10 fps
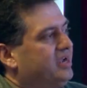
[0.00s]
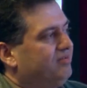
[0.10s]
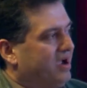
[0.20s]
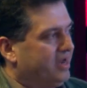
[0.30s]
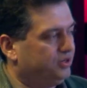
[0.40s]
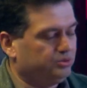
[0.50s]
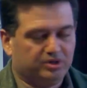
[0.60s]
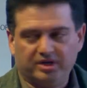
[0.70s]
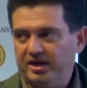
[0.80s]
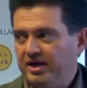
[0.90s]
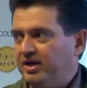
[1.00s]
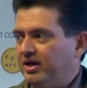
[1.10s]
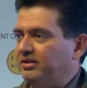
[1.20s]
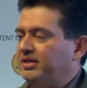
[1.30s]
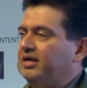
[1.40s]
value,
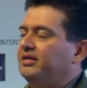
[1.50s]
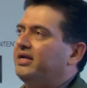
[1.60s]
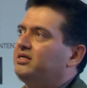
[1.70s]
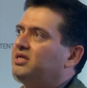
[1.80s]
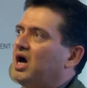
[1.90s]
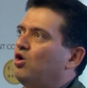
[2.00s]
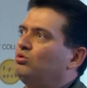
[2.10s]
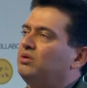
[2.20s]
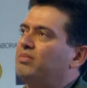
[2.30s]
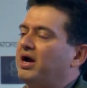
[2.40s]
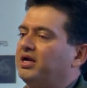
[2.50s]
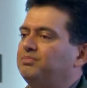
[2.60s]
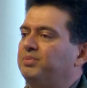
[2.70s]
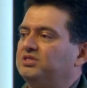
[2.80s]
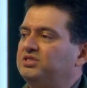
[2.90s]
that is how the market
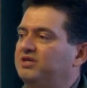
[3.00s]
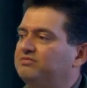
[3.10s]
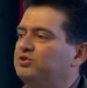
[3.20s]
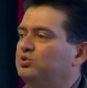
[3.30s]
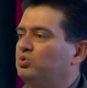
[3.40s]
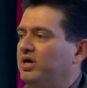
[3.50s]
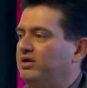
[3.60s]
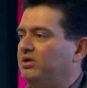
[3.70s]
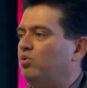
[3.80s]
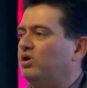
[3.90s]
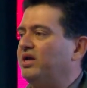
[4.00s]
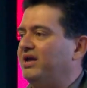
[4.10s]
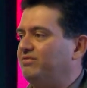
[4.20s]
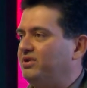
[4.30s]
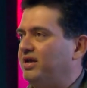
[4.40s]
perceives you, and at what
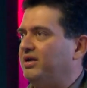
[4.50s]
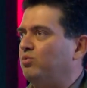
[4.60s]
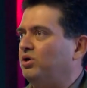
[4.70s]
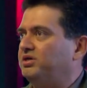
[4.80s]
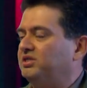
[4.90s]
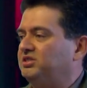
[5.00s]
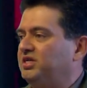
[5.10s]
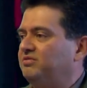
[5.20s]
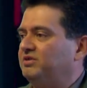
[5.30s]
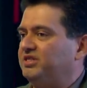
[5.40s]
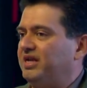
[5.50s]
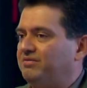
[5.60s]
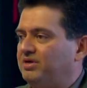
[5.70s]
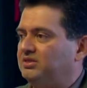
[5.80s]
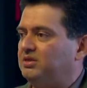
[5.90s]
level and what distinguished level
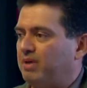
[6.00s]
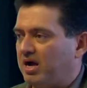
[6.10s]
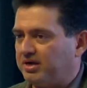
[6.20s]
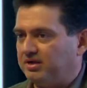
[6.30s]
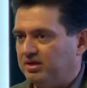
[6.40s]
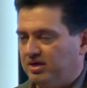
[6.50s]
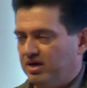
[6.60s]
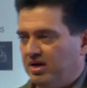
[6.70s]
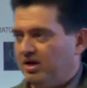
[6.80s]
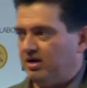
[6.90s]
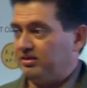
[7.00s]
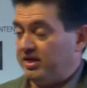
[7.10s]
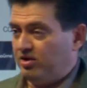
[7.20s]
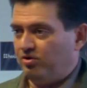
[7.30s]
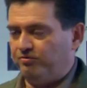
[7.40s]
does the market
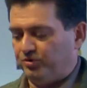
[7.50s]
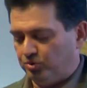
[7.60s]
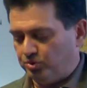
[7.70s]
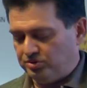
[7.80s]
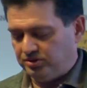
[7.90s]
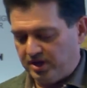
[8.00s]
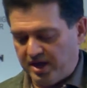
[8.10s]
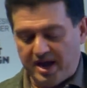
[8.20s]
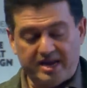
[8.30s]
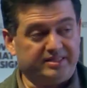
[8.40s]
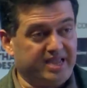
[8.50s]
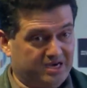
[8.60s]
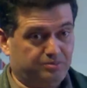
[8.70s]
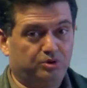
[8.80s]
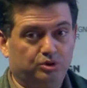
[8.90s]
think of you, and
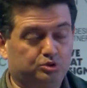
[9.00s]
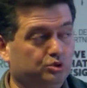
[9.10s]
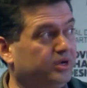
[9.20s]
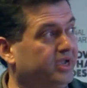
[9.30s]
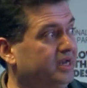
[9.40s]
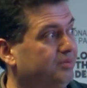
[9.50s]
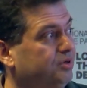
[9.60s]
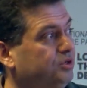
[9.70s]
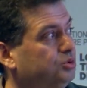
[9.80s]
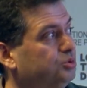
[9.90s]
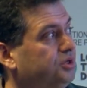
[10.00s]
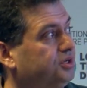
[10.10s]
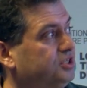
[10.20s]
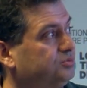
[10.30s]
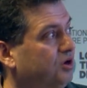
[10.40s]
that would also enable you to
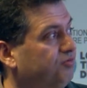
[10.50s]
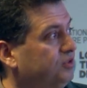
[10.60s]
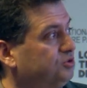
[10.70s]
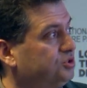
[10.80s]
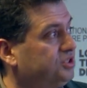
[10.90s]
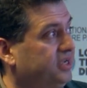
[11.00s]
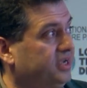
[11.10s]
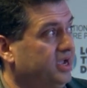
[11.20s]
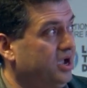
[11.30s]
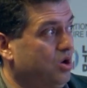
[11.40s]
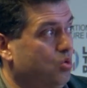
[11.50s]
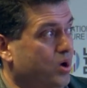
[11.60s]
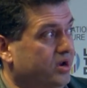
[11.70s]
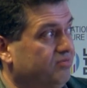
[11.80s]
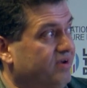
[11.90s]
increase profit. So say
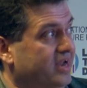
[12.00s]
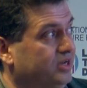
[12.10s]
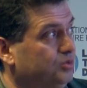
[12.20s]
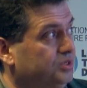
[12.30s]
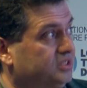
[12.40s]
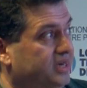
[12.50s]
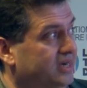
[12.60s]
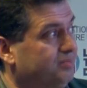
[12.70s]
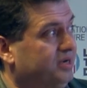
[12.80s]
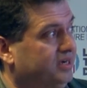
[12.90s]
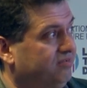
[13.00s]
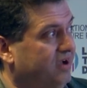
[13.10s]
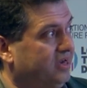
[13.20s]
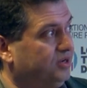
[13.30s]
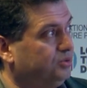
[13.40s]
one value is credibility
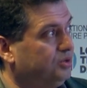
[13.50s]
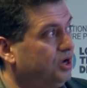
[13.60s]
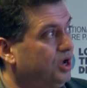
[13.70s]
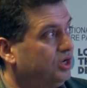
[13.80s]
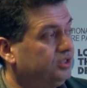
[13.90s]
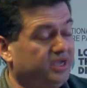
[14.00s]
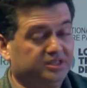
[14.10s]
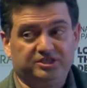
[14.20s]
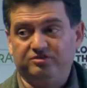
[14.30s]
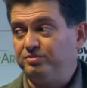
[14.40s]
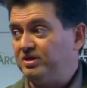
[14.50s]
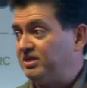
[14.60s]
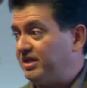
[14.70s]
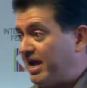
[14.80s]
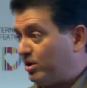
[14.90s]
value, the achievements
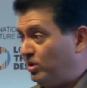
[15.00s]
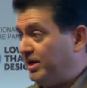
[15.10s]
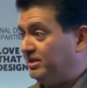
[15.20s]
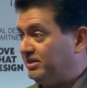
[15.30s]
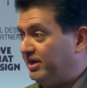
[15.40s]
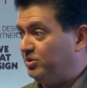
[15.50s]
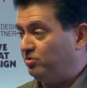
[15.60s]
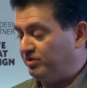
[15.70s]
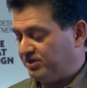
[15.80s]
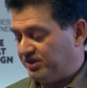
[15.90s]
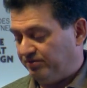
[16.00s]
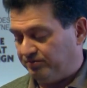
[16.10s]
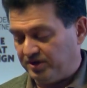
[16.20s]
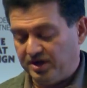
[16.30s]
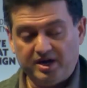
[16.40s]
and accolades that you've received.
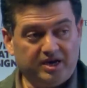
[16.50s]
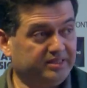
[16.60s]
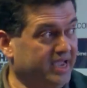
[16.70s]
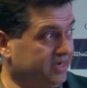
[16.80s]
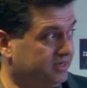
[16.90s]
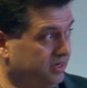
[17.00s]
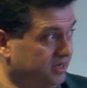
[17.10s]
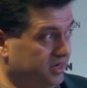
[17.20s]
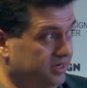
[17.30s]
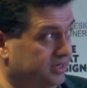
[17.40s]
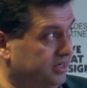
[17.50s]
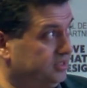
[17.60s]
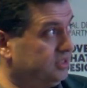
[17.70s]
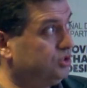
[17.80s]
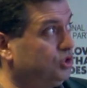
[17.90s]
That
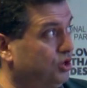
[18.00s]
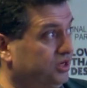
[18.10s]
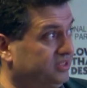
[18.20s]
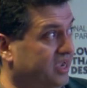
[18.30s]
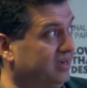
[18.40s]
increases your design